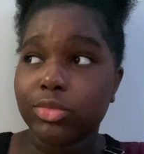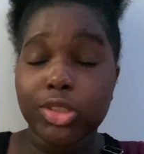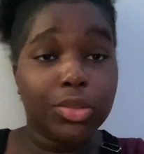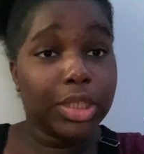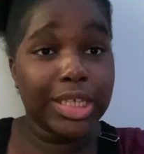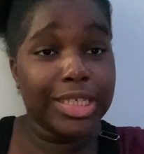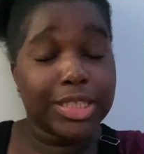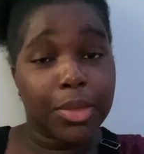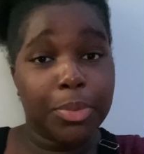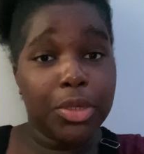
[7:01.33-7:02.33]
To look at his
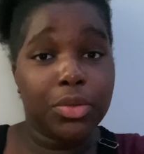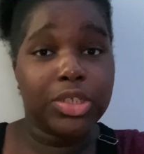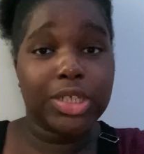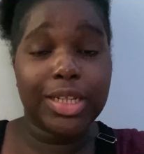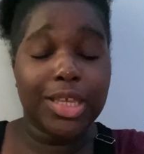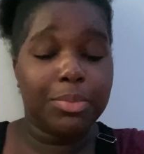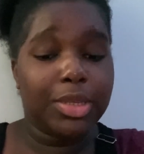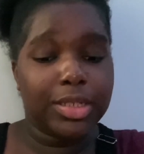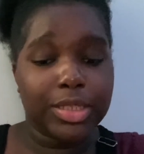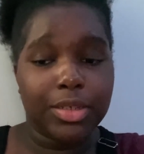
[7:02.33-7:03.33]
computer and try to get me
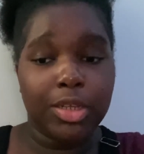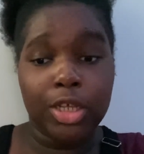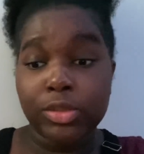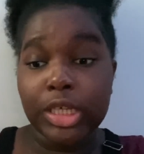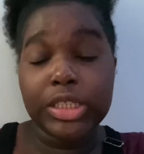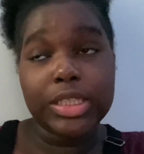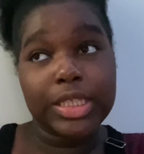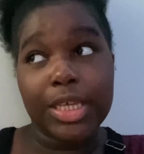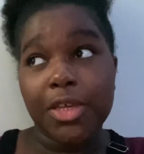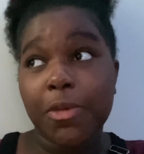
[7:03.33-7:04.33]
to tell him the answer. I just
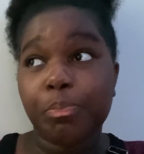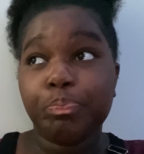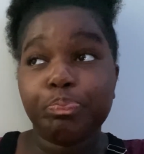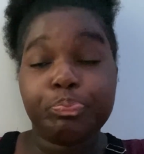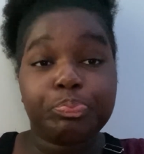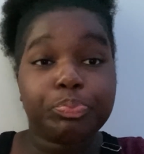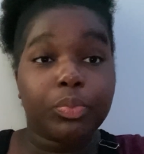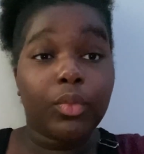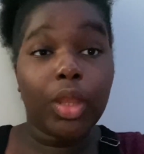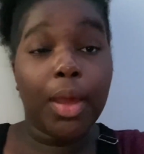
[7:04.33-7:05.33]
said,
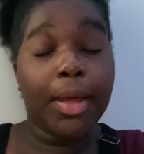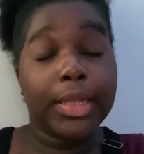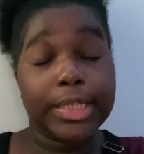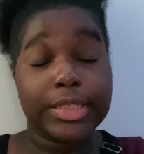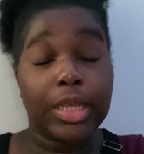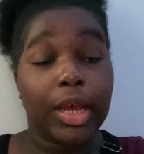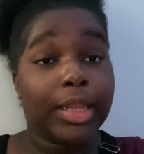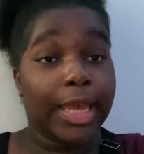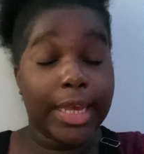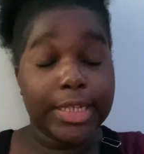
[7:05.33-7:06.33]
all
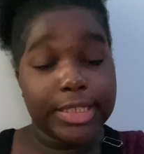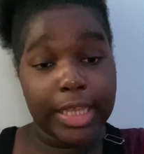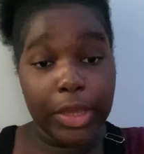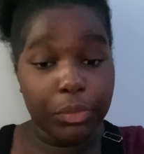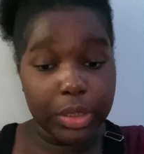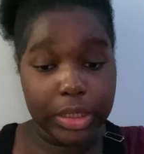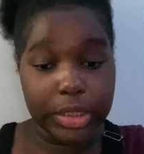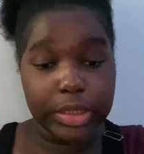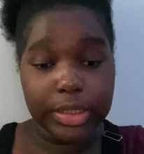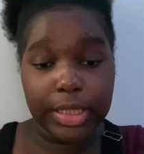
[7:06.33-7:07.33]
I had to say
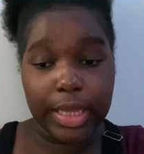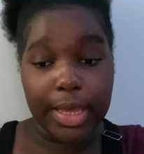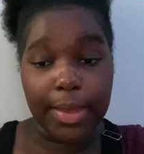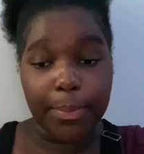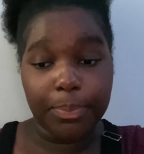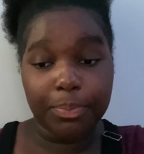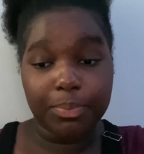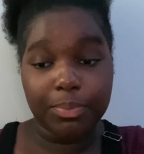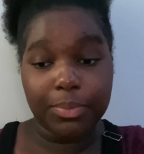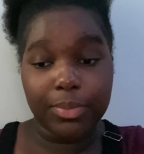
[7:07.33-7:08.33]
was that
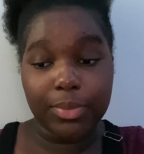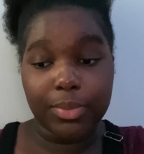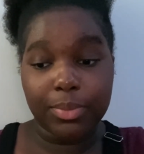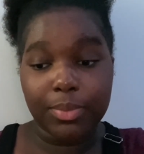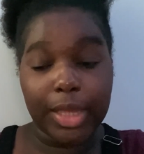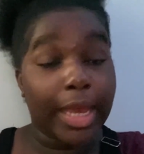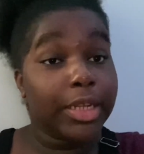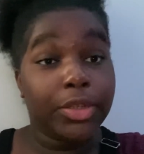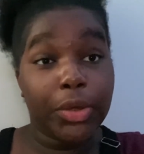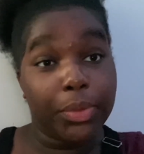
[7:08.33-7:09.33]
I
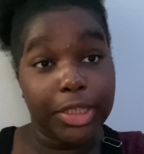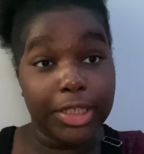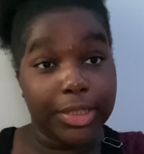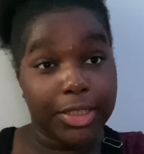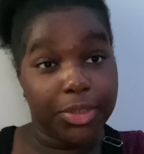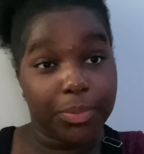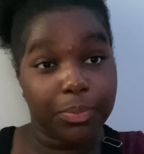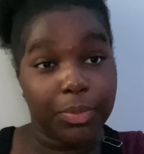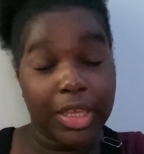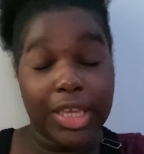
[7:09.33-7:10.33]
didn't know anything.
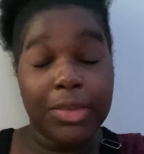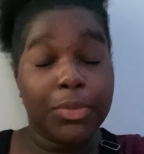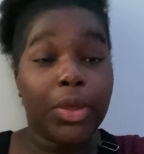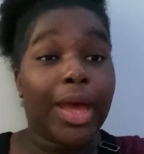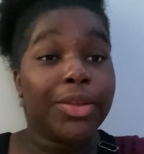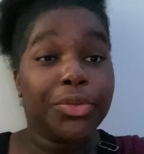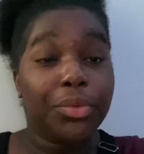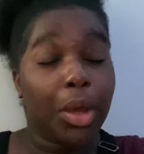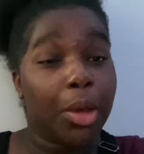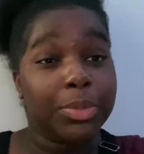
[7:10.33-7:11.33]
Even though I
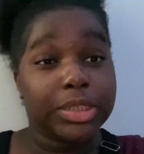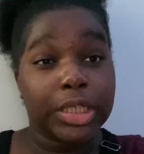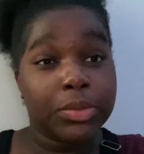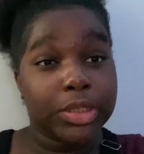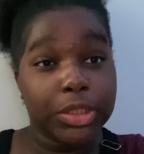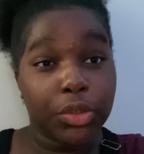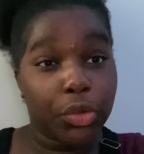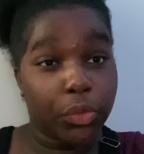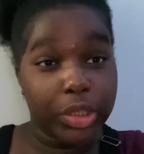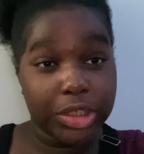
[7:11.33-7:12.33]
knew almost every single
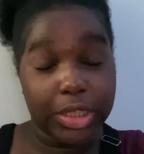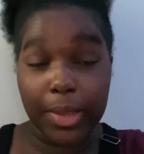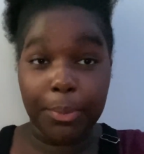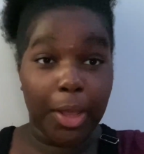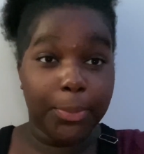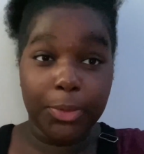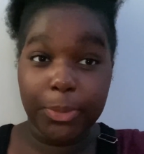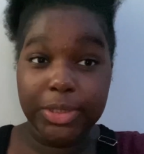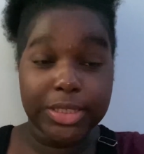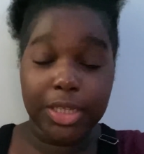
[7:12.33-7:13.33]
question that popped up
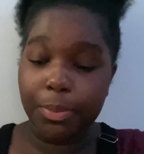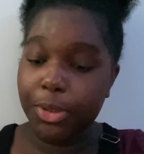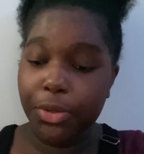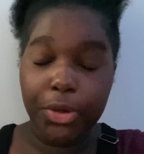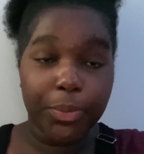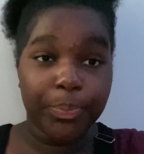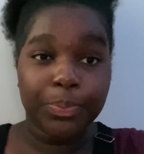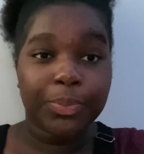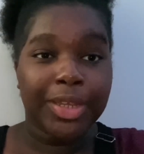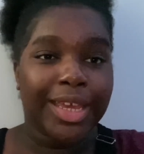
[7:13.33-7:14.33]
on his computer,
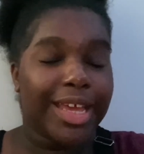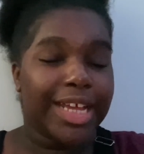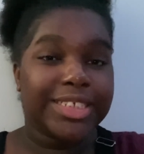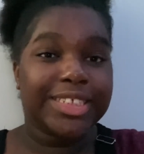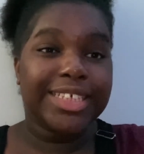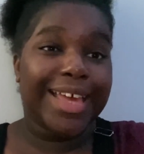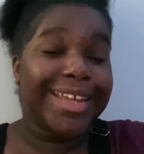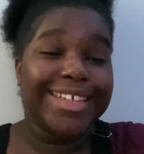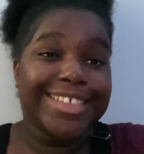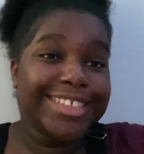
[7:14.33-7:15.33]
I just said I
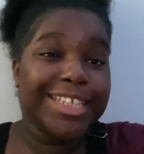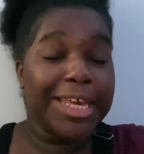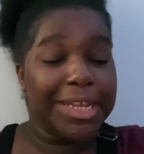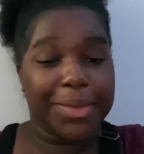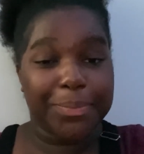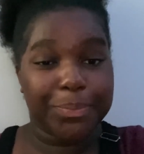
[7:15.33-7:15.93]
didn't study.